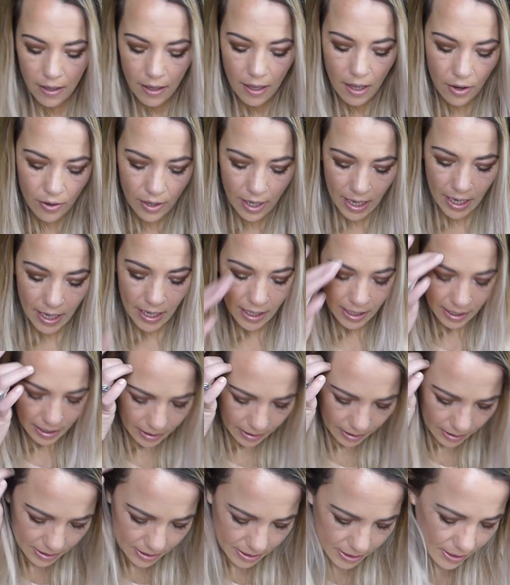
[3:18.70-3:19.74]
Okay,
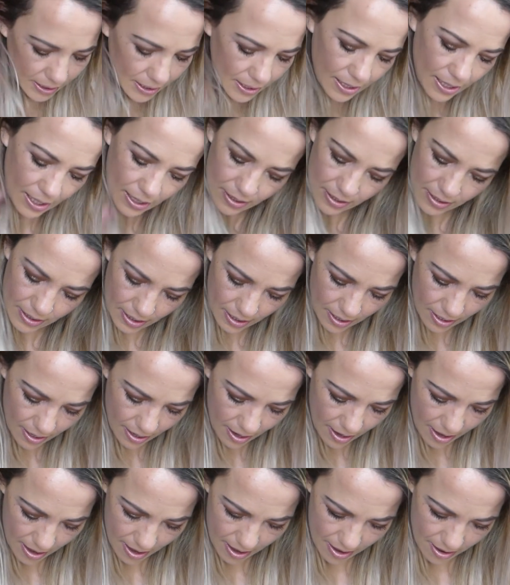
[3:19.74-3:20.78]
let's see. The next thing I
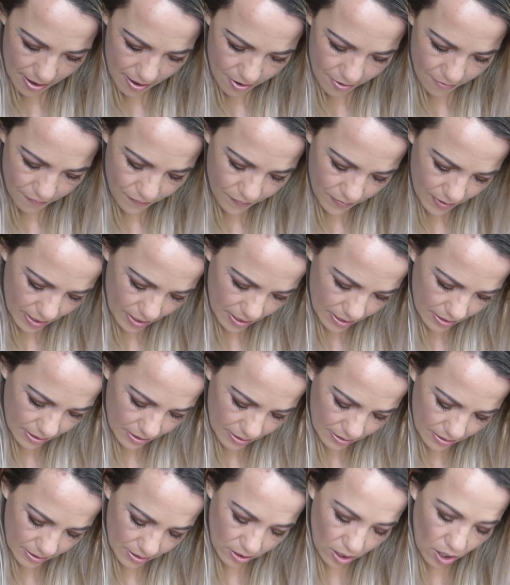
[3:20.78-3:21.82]
have is